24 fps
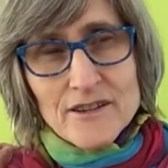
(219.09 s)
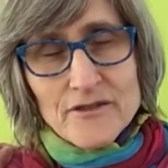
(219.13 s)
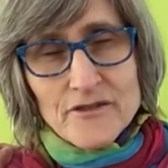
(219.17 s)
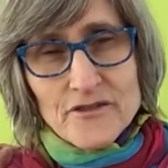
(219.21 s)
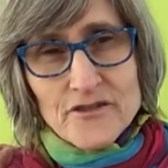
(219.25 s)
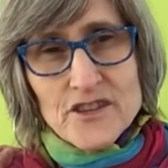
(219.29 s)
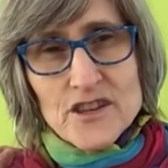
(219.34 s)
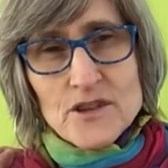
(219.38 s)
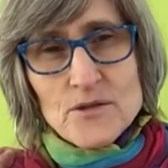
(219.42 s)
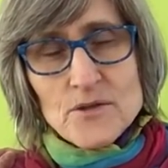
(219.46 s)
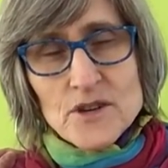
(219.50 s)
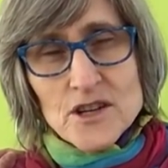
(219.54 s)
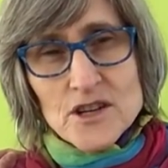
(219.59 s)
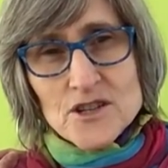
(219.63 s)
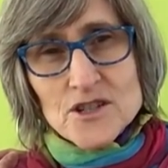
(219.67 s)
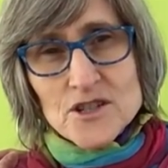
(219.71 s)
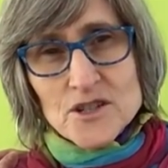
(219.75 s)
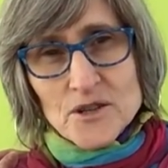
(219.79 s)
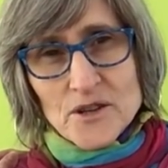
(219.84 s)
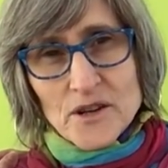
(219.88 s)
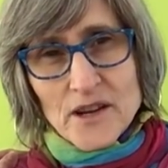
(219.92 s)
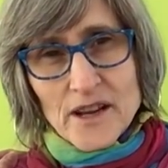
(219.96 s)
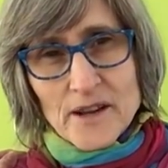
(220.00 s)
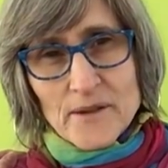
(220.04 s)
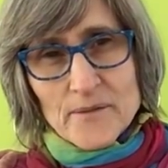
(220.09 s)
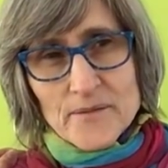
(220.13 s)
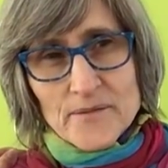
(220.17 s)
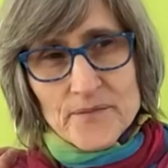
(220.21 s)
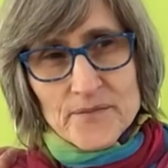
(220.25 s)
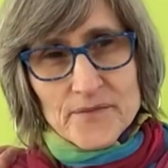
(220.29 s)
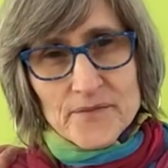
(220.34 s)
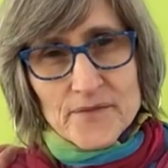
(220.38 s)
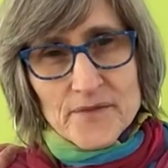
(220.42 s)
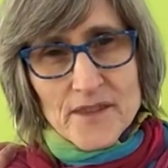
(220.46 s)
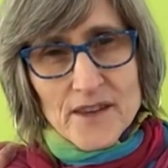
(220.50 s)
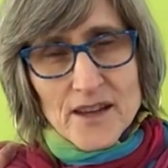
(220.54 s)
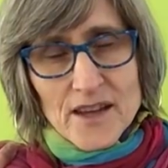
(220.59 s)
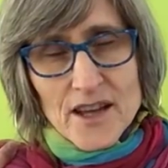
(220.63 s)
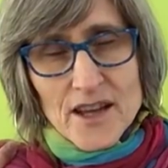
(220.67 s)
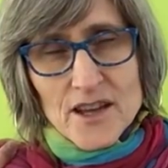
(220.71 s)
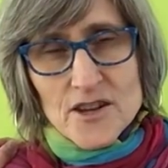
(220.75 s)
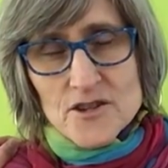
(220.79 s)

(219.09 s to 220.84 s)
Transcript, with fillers: feel what you're doing. Okay,